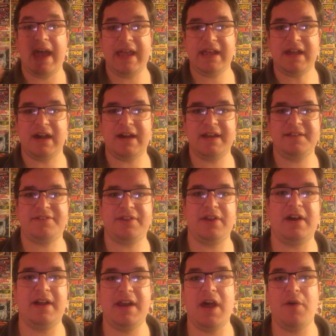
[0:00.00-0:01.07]
Hey guys,
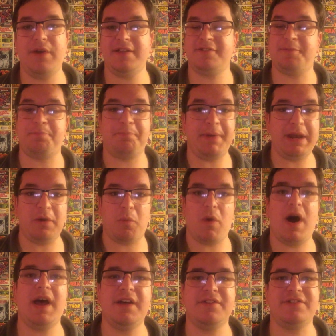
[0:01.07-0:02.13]
I know it's been a
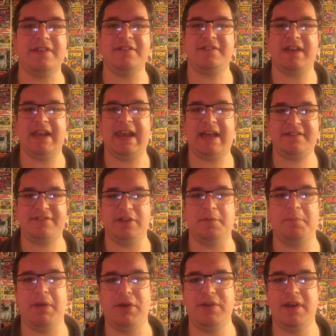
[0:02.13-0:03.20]
while since I last
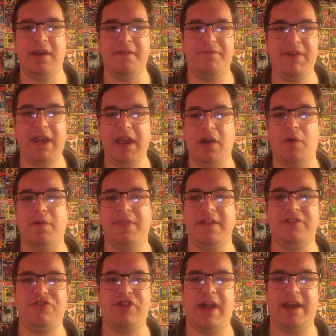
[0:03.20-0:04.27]
uploaded a video on
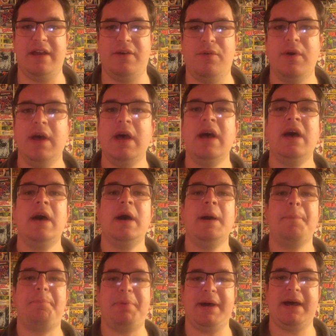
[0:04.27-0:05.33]
this channel,
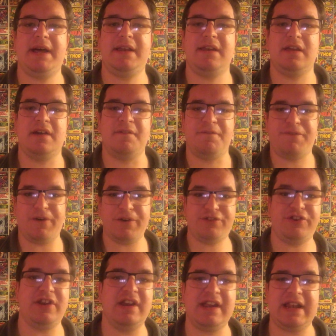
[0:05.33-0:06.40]
but
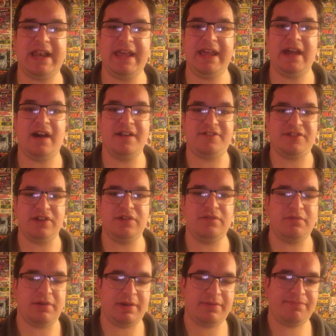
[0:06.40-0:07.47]
unfortunately I
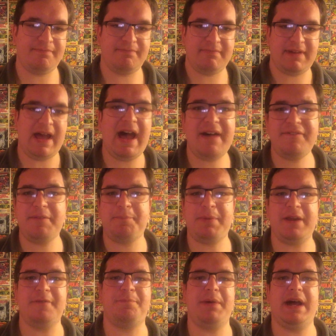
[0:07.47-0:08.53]
do have a
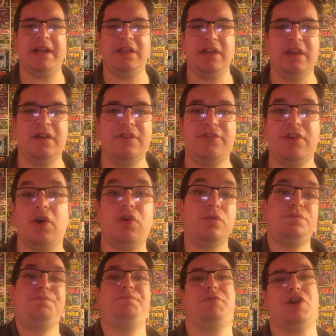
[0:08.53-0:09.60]
bit of bad news,
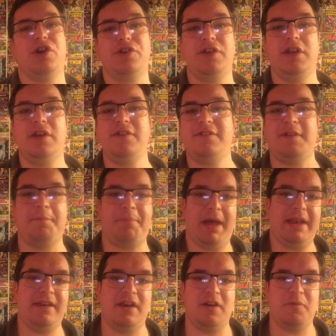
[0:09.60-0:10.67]
or good news,
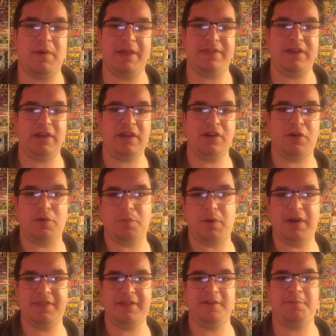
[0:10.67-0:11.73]
depending on whether you're
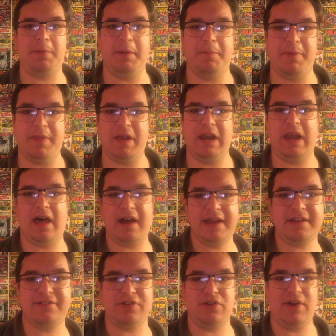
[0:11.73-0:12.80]
one of these people that
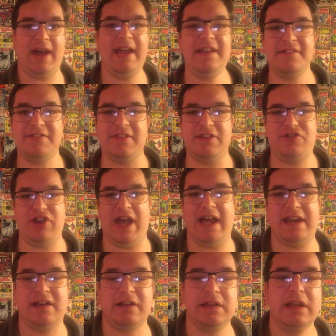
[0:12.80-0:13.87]
likes or hates the
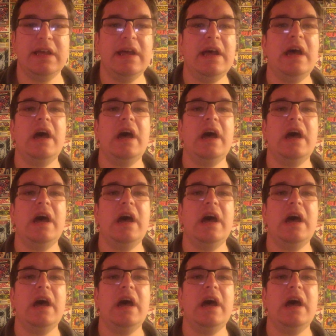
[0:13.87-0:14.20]
channel.